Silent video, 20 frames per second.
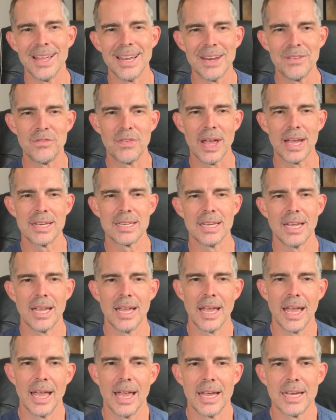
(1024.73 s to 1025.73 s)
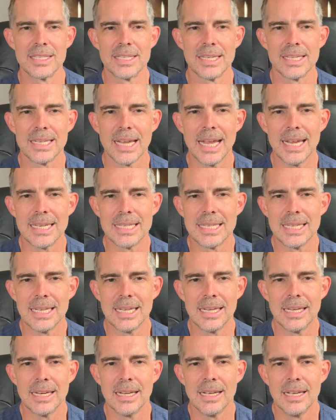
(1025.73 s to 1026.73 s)
And in fact, Exodus
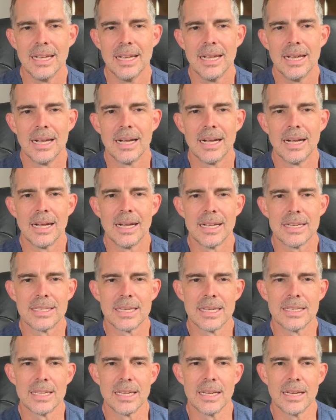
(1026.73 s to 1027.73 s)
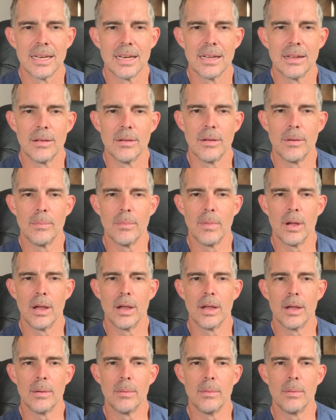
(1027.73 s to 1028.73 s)
18 says that,
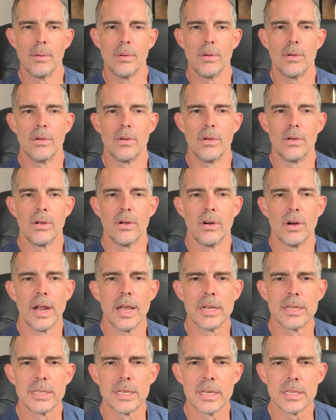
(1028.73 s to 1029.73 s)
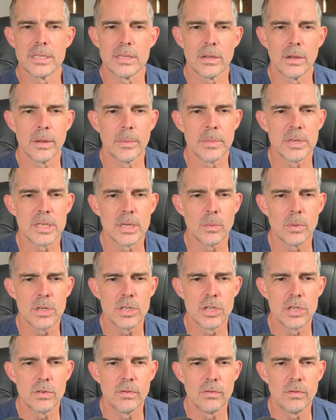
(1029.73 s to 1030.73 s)
or Exodus, let me see,
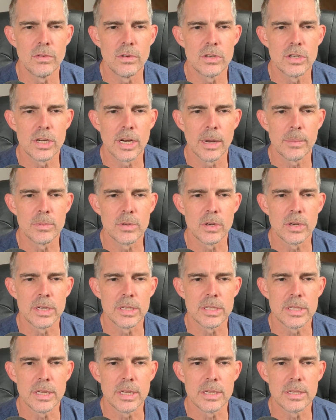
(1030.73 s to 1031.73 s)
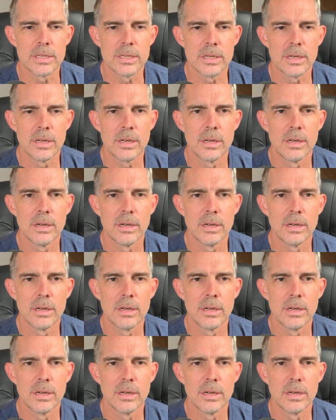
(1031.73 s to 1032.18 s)
which chapter is this?